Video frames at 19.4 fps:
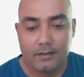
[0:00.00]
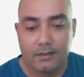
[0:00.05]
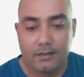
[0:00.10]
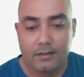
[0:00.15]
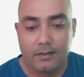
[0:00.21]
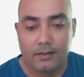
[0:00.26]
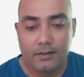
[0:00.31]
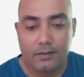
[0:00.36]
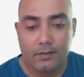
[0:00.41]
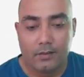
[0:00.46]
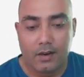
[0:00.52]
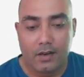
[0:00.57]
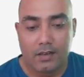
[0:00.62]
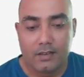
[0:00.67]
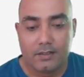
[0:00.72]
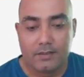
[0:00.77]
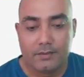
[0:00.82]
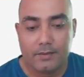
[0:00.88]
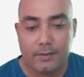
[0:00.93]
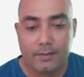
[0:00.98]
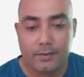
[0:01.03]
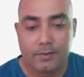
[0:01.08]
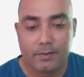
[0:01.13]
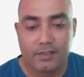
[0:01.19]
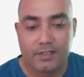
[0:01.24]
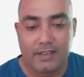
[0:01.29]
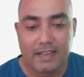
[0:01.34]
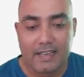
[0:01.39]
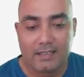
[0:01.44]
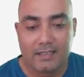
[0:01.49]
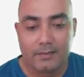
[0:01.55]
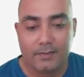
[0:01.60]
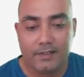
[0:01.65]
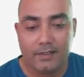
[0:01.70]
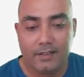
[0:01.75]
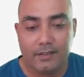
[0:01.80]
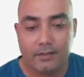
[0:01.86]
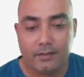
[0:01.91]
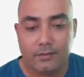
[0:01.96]
rewards 50%
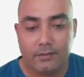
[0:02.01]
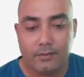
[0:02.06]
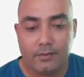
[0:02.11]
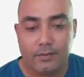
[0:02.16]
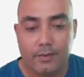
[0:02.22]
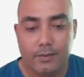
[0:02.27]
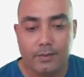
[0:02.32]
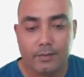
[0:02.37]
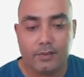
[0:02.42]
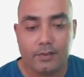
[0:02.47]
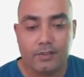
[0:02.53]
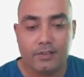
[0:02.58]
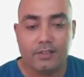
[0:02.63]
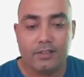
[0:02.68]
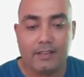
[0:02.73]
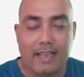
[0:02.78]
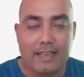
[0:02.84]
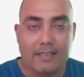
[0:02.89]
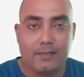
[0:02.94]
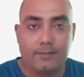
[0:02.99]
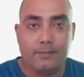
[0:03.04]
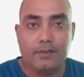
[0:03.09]
SPD, 50% SP.